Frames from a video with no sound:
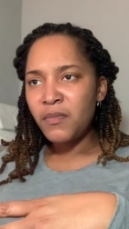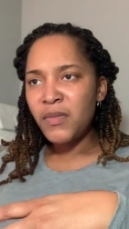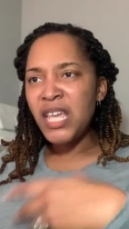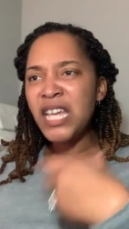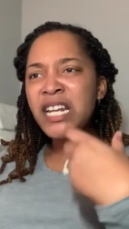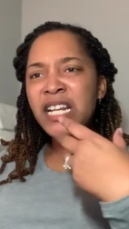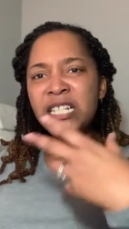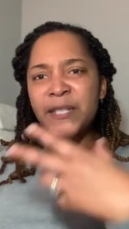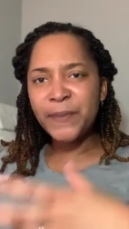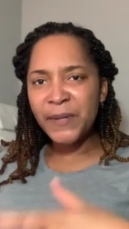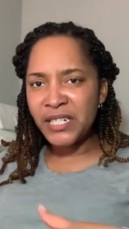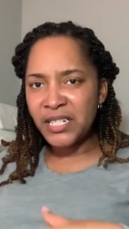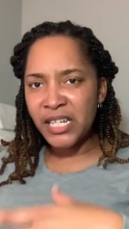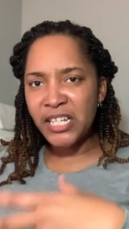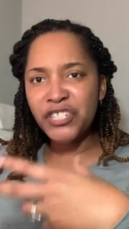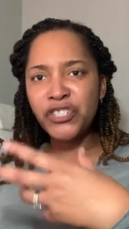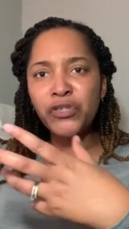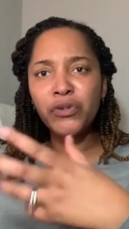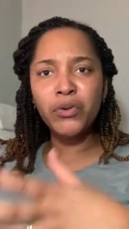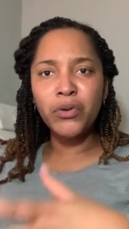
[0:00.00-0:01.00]
and especially
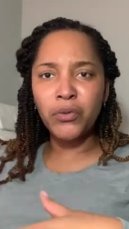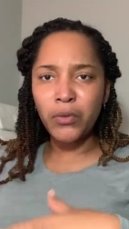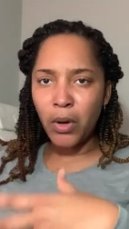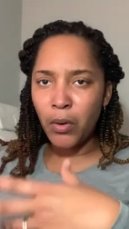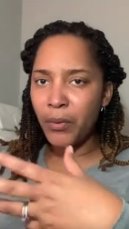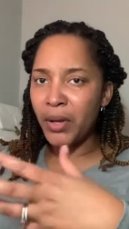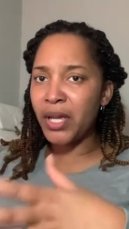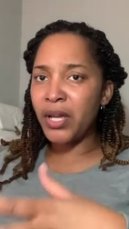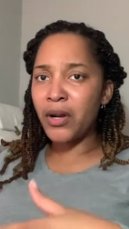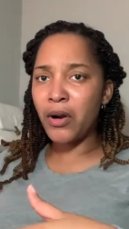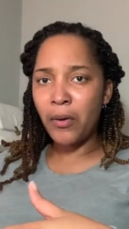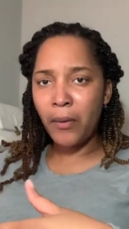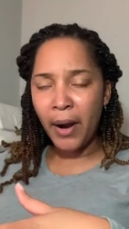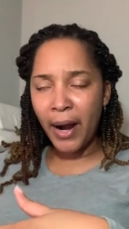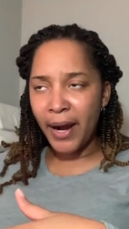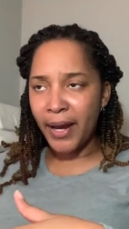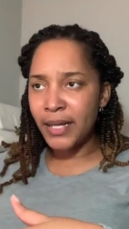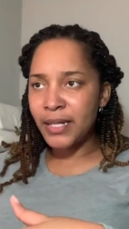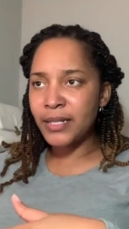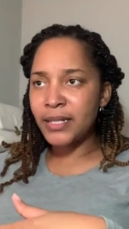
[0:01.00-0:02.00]
as you grow in
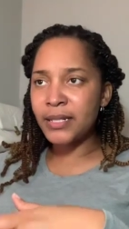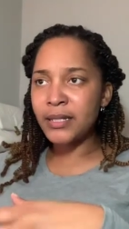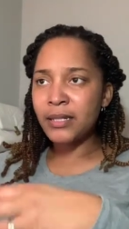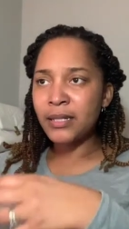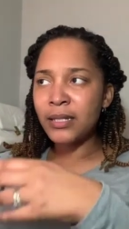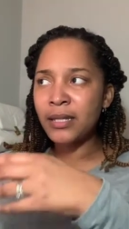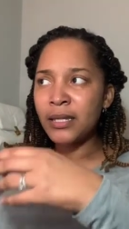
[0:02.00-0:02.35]
Christ,